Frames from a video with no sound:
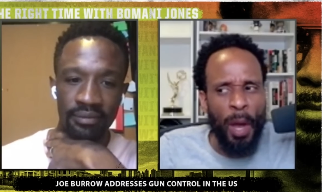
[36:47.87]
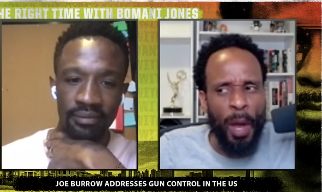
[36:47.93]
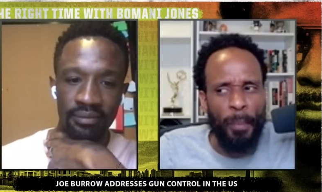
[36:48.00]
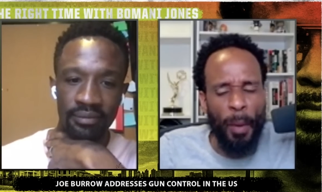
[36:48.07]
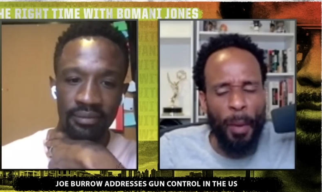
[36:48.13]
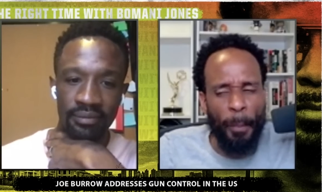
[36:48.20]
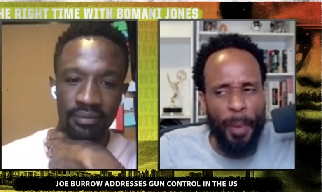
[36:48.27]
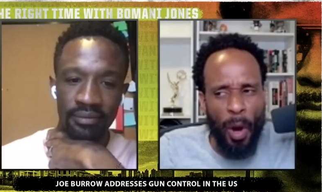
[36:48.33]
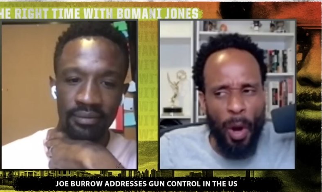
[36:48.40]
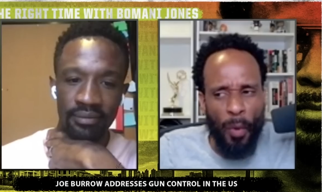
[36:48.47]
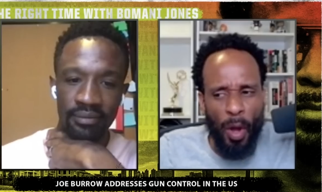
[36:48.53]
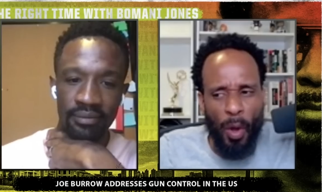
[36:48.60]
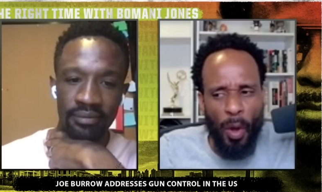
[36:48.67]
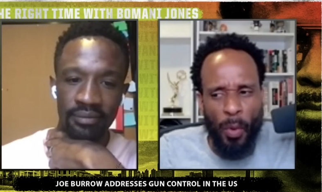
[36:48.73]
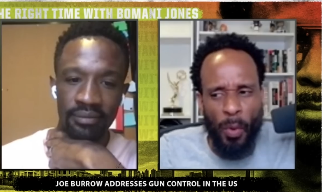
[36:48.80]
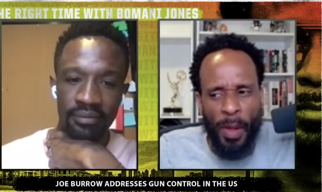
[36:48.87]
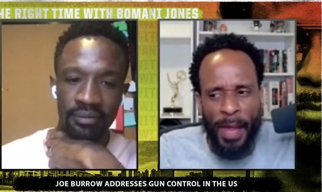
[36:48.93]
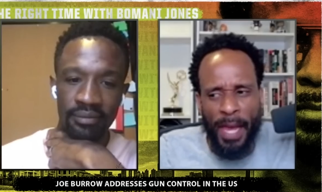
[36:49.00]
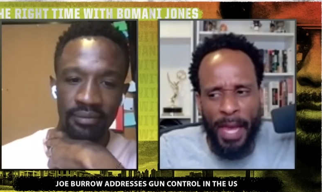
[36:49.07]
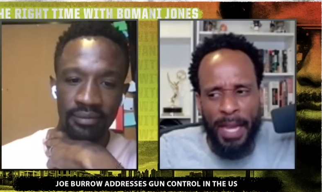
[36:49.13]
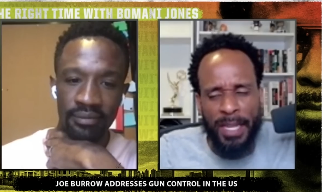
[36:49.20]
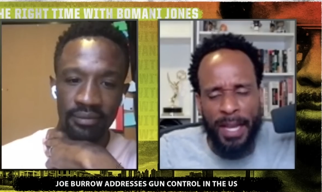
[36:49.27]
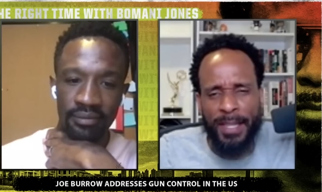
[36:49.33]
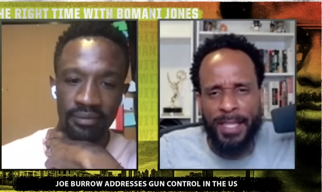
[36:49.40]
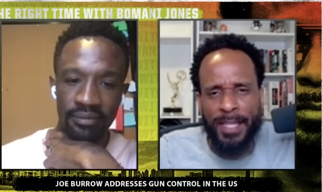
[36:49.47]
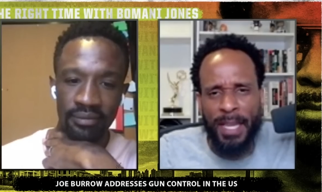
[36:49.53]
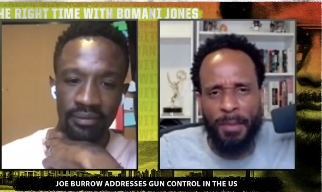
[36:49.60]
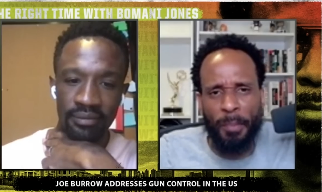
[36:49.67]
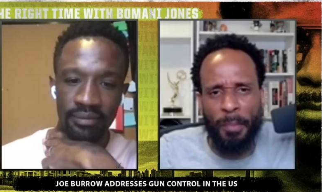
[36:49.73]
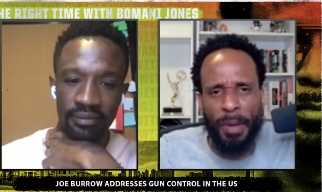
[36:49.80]
Speaker 1: But Burrow, it does
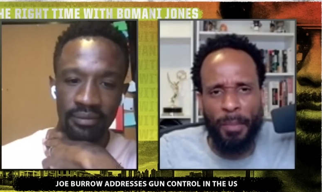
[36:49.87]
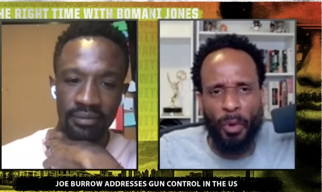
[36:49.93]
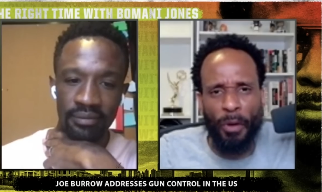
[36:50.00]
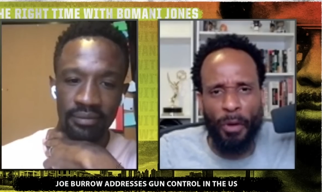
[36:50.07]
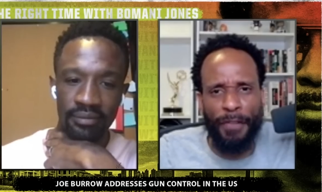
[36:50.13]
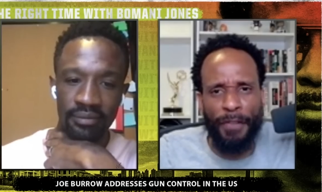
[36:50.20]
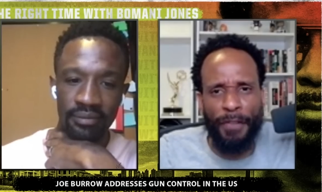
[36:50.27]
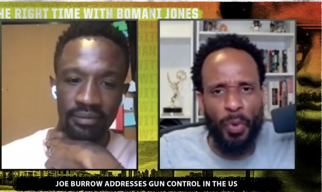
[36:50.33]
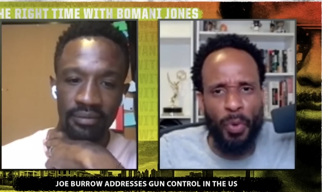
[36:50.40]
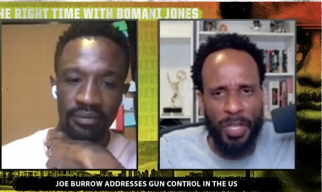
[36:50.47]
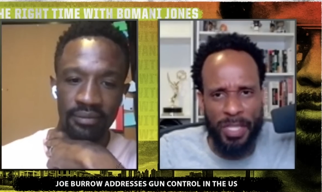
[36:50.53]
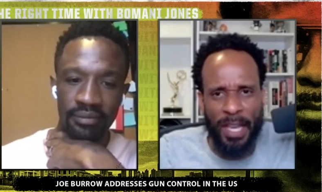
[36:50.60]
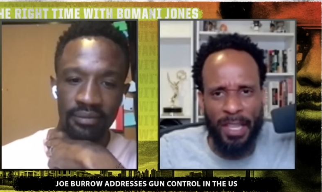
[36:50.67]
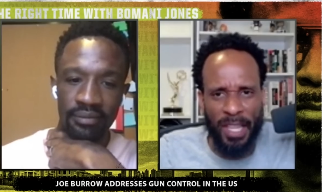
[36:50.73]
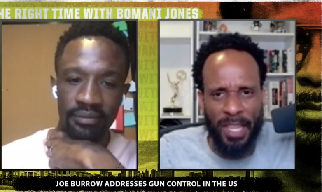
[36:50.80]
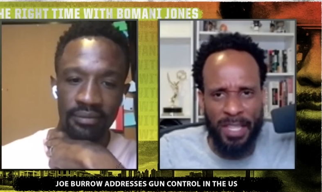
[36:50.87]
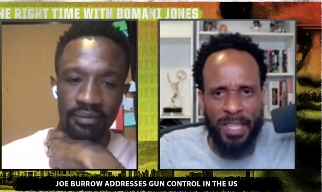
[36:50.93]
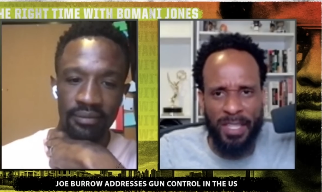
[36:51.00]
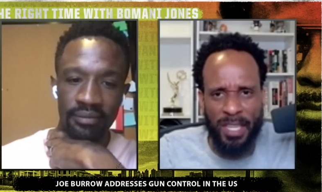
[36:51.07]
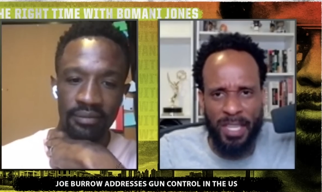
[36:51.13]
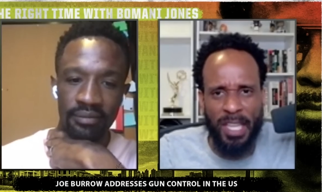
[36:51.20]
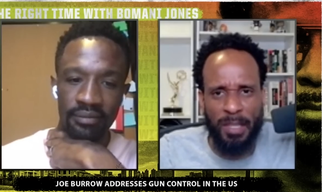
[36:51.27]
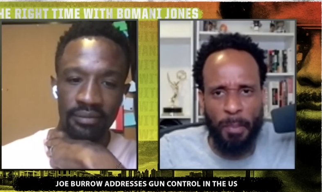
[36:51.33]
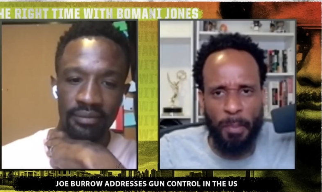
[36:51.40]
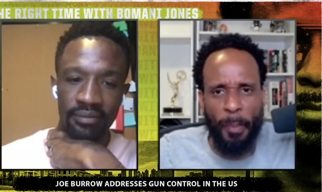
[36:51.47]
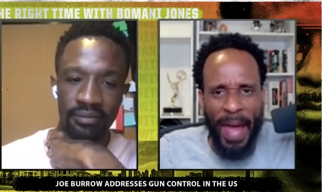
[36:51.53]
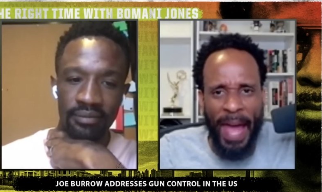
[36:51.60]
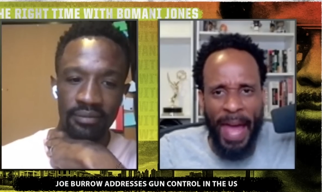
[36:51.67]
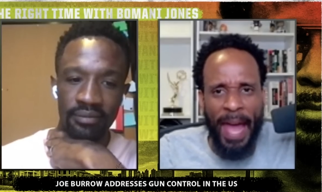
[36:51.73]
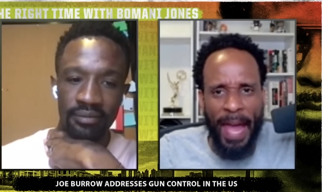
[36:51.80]
seem a bit more focused. Like, this is his
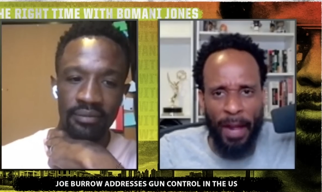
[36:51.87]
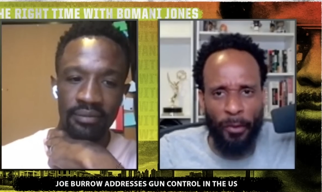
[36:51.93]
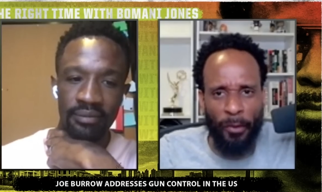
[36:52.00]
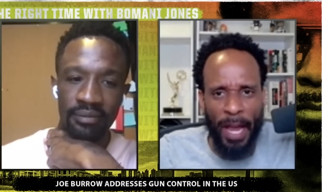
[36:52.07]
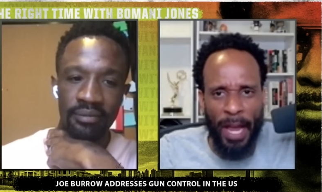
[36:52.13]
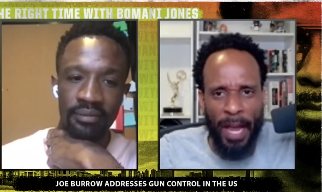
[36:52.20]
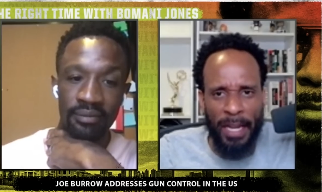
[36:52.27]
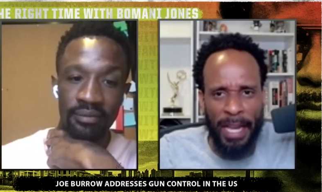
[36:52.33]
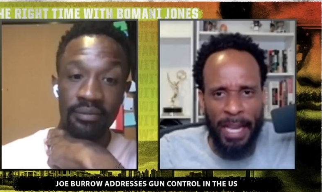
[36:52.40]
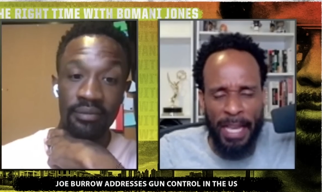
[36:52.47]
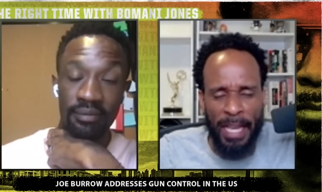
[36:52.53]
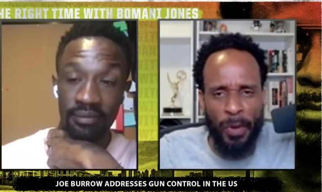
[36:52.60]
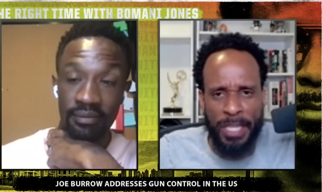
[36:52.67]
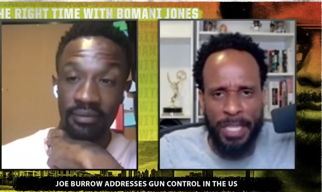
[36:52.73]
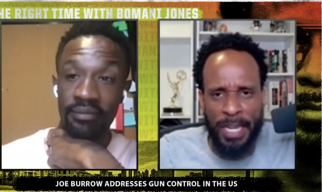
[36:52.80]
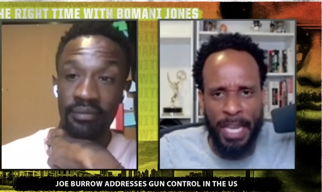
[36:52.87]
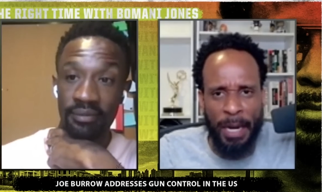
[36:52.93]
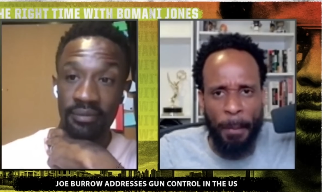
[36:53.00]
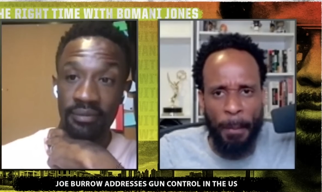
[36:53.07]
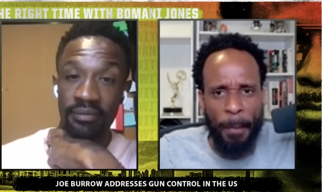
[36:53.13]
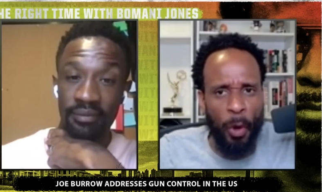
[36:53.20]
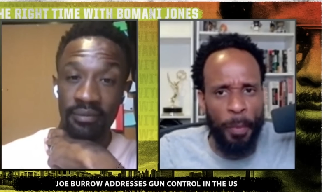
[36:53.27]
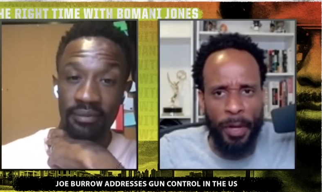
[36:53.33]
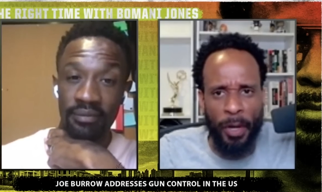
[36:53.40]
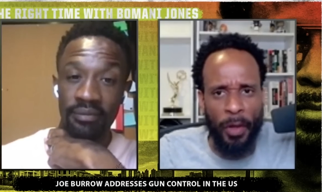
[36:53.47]
bag, right? Like, he wasn't in a moment